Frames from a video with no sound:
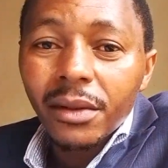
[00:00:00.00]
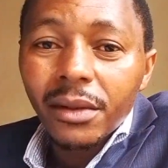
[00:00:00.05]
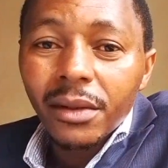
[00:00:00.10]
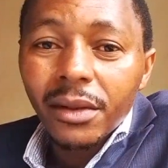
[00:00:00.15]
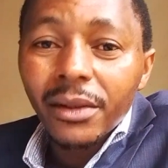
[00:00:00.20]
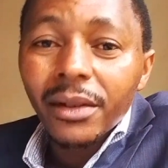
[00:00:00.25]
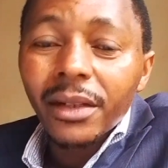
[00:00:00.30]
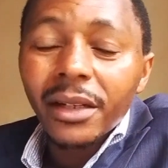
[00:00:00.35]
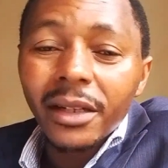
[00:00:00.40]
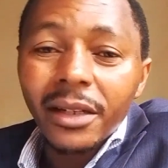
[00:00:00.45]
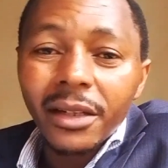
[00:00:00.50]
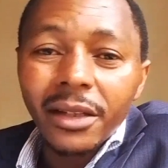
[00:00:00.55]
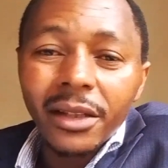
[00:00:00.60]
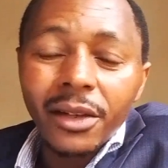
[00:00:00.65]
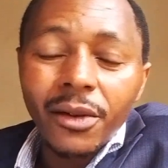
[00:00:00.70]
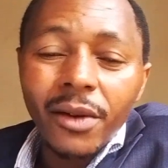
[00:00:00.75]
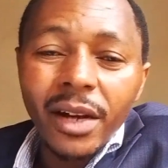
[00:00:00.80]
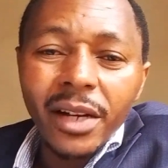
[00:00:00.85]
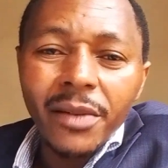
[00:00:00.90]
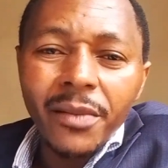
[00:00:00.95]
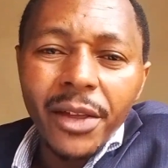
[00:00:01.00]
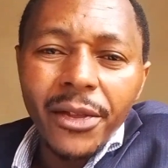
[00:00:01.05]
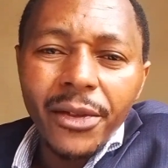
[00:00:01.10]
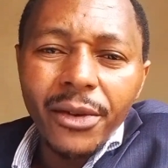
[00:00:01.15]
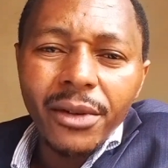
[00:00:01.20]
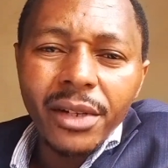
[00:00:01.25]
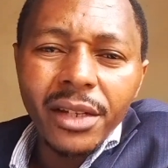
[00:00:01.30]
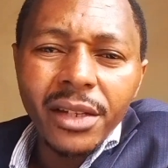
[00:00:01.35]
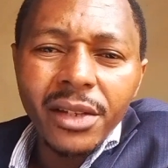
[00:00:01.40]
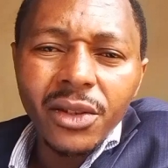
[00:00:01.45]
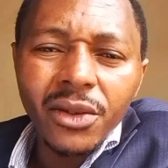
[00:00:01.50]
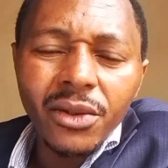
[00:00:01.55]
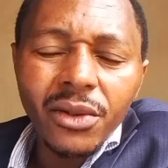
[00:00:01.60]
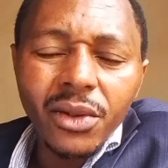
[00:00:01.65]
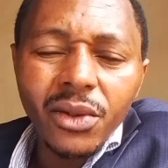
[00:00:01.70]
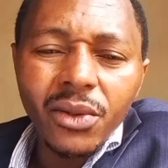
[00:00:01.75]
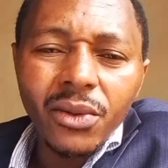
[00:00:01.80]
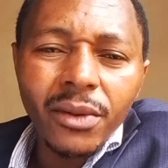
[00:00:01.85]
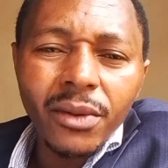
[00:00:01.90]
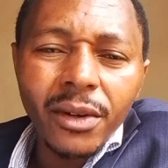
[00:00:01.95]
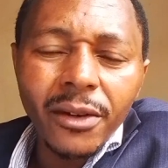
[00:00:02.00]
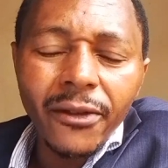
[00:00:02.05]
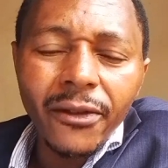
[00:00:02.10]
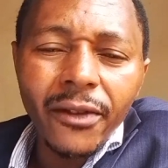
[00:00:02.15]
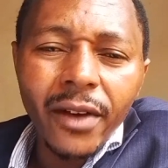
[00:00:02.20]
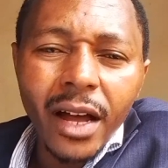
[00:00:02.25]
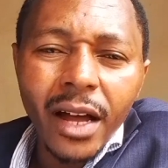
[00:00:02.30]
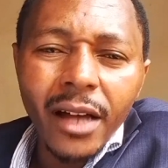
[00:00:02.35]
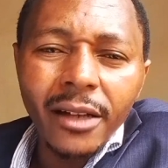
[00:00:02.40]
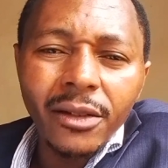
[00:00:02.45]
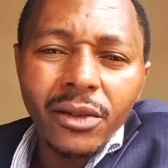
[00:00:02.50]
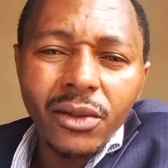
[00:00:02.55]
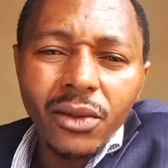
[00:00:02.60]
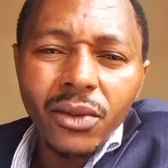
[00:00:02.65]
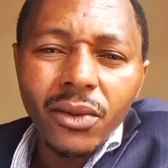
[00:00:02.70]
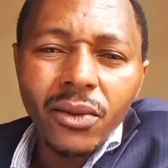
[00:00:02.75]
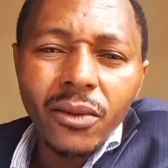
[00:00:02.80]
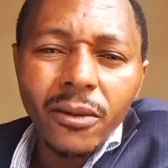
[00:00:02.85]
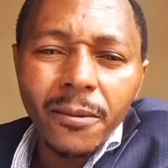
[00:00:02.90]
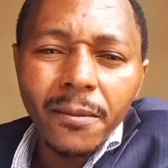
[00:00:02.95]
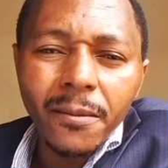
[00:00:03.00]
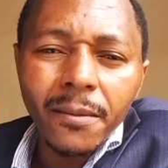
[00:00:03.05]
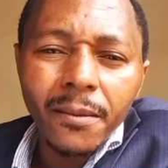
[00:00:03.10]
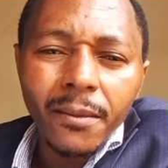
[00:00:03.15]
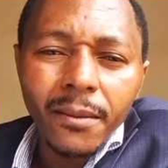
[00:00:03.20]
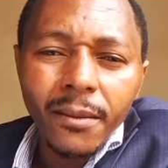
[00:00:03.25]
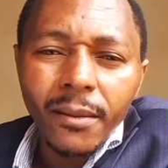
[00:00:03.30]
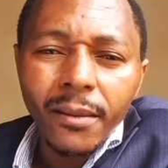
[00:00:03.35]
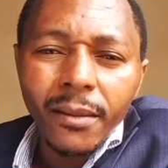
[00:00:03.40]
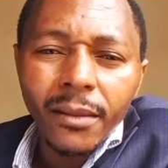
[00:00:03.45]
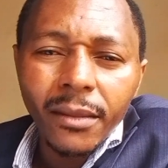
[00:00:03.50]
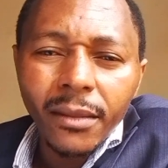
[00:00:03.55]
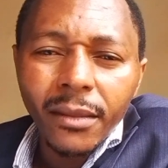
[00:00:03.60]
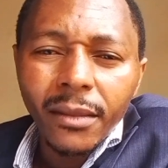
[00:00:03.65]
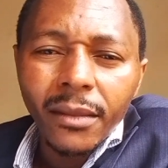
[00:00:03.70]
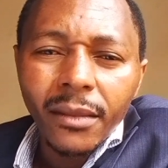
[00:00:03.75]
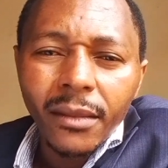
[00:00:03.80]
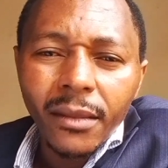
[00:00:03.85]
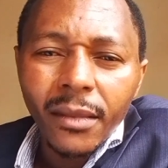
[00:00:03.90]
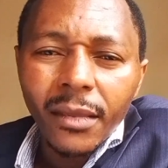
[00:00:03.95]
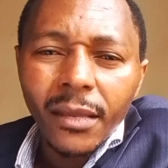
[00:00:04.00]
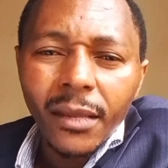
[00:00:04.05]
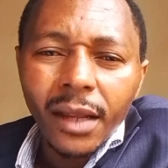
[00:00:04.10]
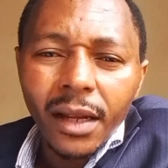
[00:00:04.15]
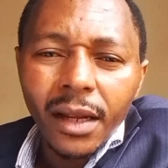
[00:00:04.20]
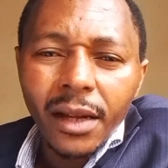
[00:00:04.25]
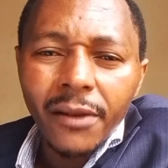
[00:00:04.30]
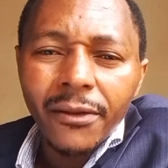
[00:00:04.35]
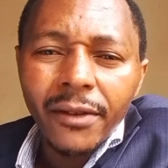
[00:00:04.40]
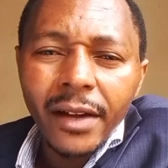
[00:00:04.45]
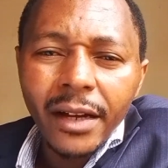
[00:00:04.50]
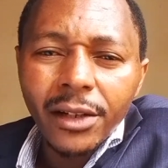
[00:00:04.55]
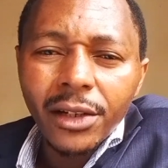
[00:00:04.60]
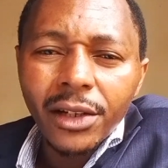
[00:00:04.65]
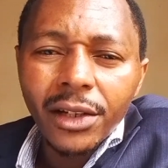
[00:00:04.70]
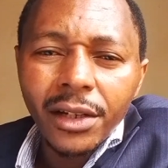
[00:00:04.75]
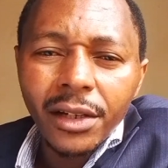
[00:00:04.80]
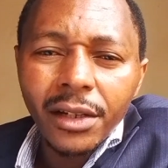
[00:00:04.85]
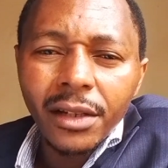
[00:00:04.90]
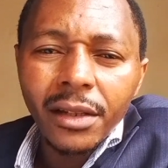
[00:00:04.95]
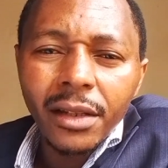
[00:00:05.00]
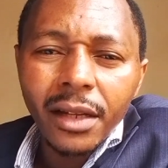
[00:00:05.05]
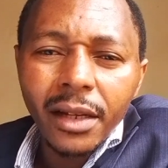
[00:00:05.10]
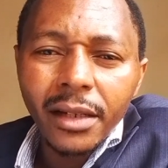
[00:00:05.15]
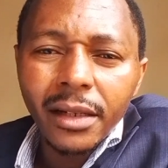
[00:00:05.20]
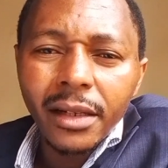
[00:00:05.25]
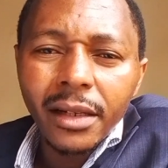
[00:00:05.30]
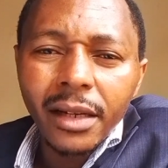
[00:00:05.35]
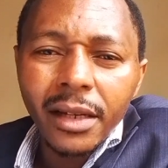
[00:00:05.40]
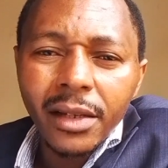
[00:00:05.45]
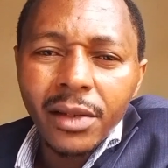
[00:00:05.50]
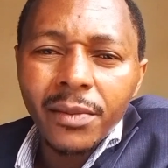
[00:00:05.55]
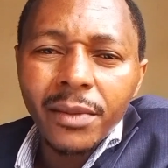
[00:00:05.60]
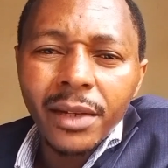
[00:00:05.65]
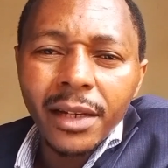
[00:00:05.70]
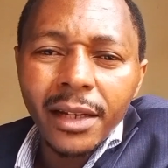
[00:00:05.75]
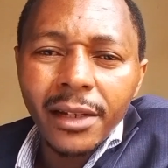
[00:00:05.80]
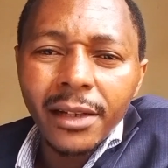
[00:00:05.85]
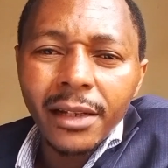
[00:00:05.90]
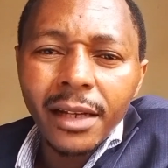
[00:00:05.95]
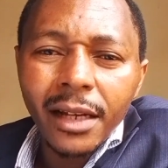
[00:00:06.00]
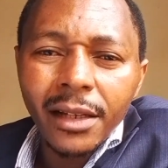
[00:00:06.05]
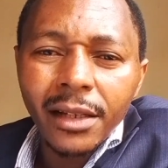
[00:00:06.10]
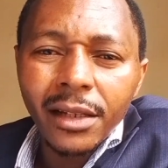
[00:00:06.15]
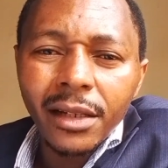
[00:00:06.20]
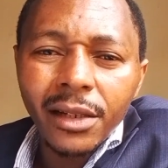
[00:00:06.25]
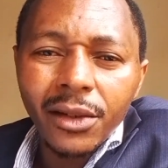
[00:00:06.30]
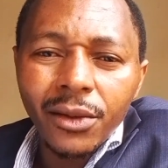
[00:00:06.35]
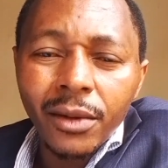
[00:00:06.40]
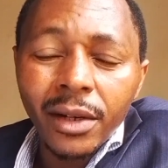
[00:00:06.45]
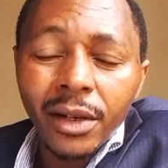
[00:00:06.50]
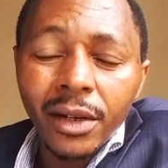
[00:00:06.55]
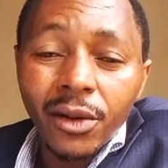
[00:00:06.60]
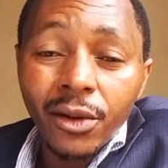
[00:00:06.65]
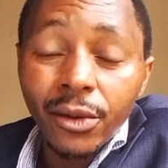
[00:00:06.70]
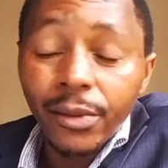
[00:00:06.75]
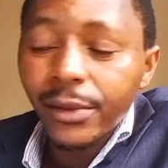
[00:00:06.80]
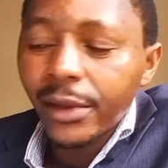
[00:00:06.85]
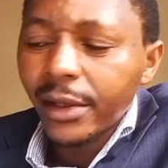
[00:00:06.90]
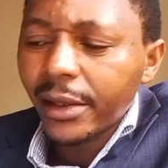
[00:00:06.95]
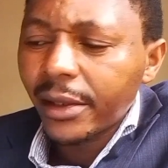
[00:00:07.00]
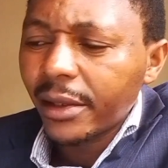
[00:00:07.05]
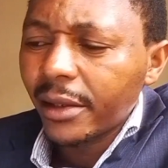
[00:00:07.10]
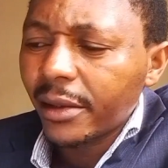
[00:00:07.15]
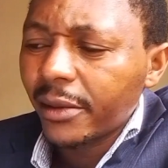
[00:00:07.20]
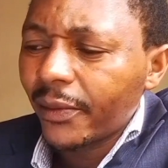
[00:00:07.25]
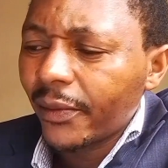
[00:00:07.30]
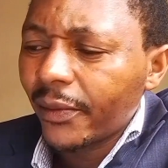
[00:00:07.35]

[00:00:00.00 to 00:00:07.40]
the word method is used to refer to a function that has been attached to an object.